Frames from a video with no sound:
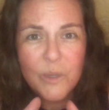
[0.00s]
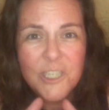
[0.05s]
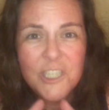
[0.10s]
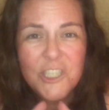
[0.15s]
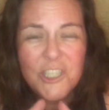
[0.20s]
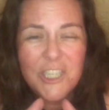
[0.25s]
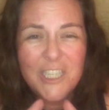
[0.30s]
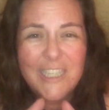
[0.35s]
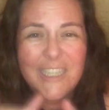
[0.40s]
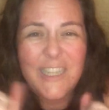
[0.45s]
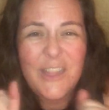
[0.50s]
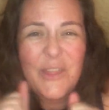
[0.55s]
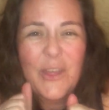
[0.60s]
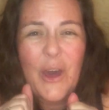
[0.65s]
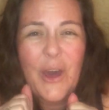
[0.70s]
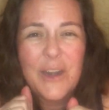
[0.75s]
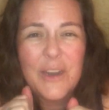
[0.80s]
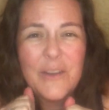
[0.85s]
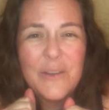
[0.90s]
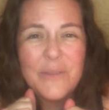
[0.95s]
which just the
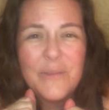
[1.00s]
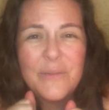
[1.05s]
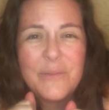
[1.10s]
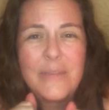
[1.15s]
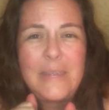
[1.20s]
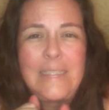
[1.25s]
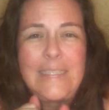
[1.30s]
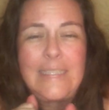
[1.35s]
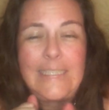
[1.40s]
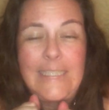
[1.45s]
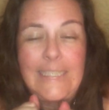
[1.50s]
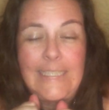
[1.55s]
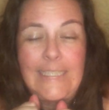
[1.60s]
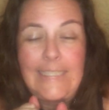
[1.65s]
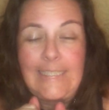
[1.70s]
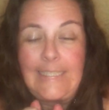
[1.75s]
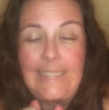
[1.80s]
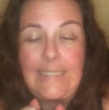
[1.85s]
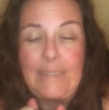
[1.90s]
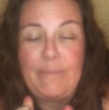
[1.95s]
thought of
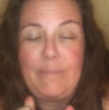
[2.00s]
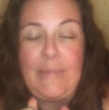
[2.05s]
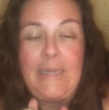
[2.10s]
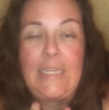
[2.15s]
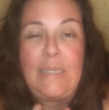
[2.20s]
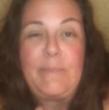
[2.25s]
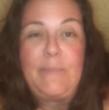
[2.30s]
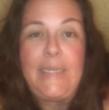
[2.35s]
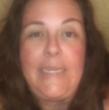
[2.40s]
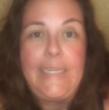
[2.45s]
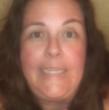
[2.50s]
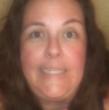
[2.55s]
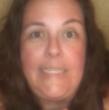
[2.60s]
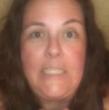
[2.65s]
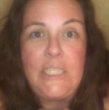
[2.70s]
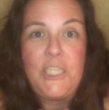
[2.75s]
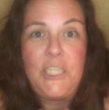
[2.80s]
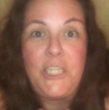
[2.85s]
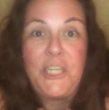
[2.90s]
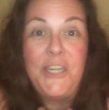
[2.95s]
makes me
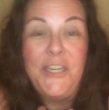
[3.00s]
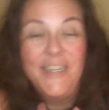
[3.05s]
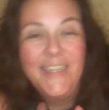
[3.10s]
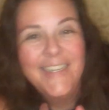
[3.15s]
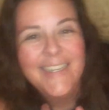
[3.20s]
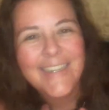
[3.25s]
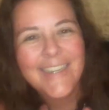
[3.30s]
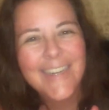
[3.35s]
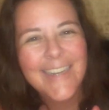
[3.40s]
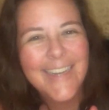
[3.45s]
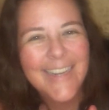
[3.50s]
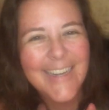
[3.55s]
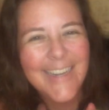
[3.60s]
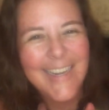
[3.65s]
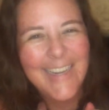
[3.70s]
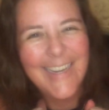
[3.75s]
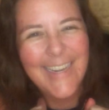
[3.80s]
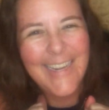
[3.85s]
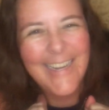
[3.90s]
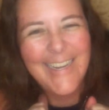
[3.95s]
itch.
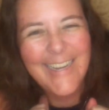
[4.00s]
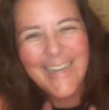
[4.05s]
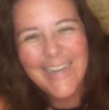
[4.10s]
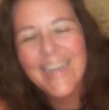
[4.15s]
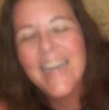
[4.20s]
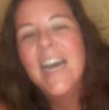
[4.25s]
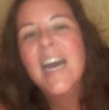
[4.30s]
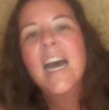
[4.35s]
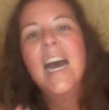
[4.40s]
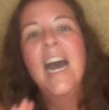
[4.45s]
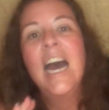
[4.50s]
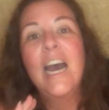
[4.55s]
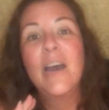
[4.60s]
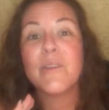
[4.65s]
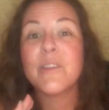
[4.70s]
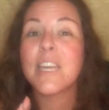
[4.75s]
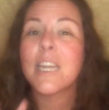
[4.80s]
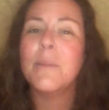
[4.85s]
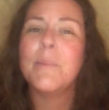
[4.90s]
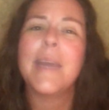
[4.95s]
I
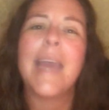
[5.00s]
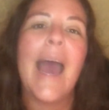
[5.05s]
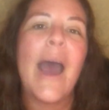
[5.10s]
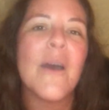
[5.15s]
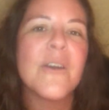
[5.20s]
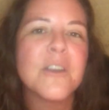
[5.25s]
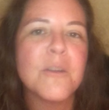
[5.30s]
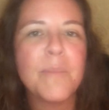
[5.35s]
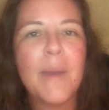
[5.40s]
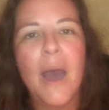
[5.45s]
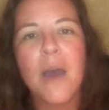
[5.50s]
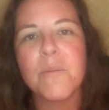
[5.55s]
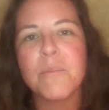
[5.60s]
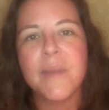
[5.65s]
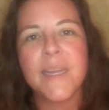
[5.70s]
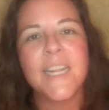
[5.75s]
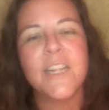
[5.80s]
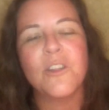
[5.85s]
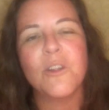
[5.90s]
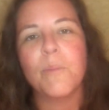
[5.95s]
was gonna be out and about
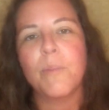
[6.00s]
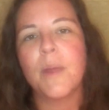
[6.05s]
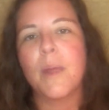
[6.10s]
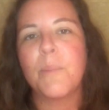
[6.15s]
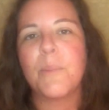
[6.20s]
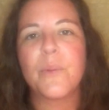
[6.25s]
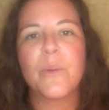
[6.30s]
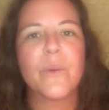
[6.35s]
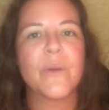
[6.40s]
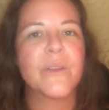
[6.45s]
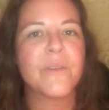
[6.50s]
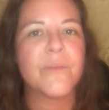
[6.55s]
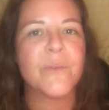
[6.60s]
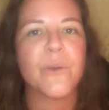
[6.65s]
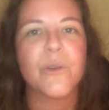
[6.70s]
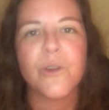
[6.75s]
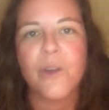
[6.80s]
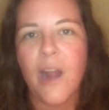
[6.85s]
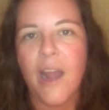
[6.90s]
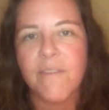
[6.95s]
meeting new people and
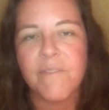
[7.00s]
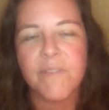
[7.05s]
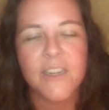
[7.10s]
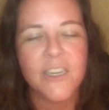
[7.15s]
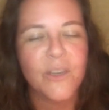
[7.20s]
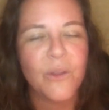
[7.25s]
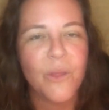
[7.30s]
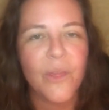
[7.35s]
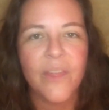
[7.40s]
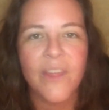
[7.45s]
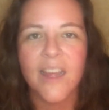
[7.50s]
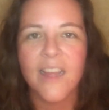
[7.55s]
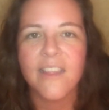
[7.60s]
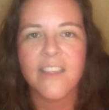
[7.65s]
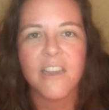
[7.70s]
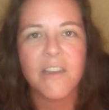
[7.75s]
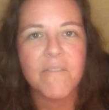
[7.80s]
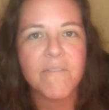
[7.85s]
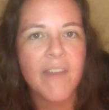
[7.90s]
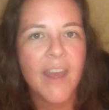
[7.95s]
photographing new
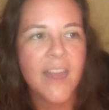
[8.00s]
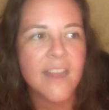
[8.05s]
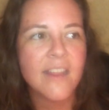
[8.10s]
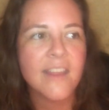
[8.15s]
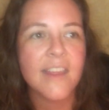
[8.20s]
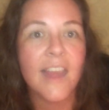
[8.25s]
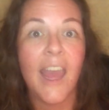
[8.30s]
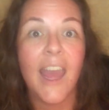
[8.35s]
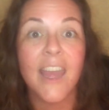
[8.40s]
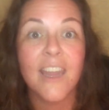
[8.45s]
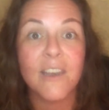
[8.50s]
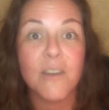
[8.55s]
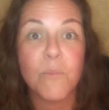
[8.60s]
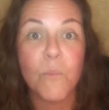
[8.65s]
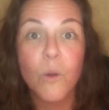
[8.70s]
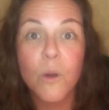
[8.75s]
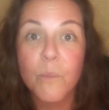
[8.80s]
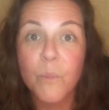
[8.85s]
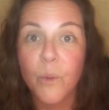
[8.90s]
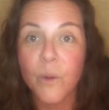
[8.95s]
things and events. And
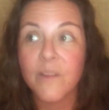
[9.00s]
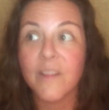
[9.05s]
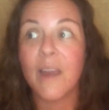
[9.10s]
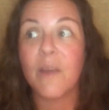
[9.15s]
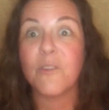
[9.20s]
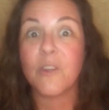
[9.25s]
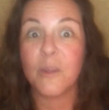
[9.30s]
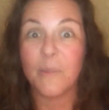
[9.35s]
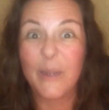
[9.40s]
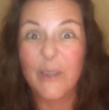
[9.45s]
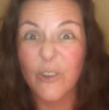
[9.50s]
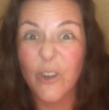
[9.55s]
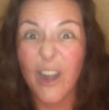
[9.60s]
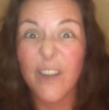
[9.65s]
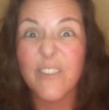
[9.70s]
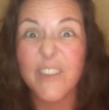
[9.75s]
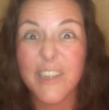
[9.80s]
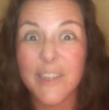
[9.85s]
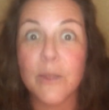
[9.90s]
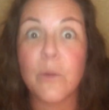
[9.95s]
more importantly, I was gonna be
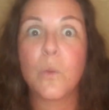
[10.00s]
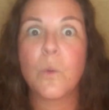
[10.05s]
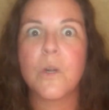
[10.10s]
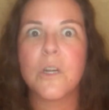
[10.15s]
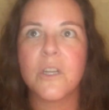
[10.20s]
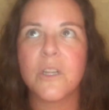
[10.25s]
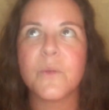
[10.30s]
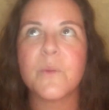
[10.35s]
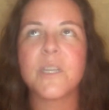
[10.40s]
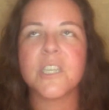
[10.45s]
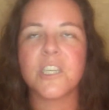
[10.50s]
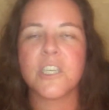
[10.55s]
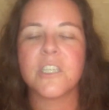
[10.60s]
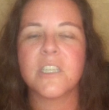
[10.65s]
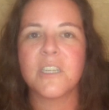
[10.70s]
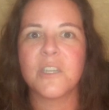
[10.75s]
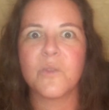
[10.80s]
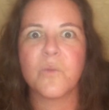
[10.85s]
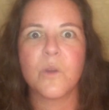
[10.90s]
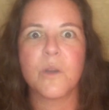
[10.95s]
traveling the world,
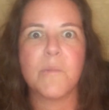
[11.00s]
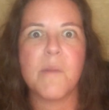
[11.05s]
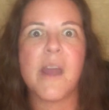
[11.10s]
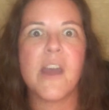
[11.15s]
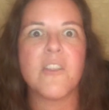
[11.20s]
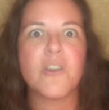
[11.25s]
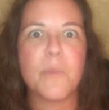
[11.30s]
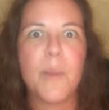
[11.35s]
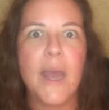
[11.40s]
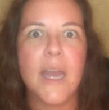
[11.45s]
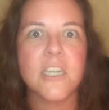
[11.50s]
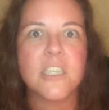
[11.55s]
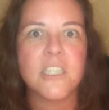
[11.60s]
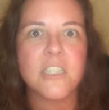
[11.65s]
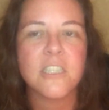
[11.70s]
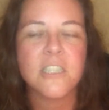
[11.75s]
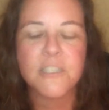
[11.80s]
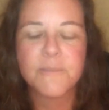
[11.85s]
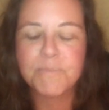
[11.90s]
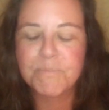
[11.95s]
which is one of my other
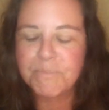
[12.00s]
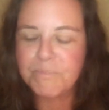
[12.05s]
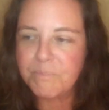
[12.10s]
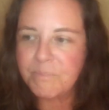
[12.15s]
passions.